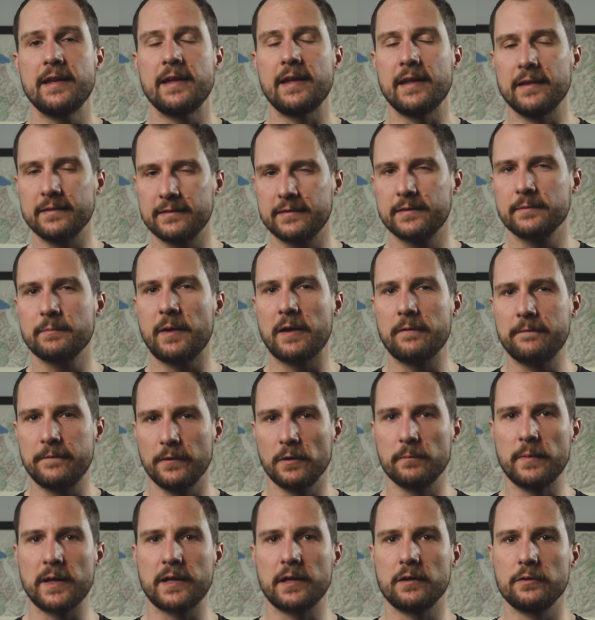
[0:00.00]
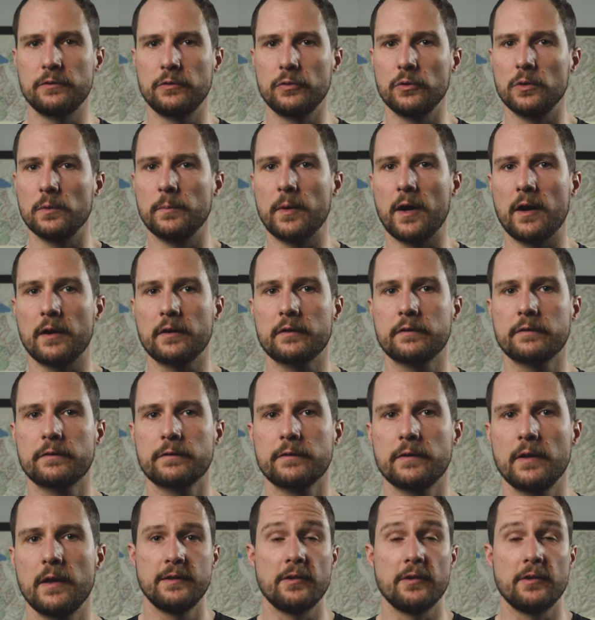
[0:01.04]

into my filmmaking toolbox.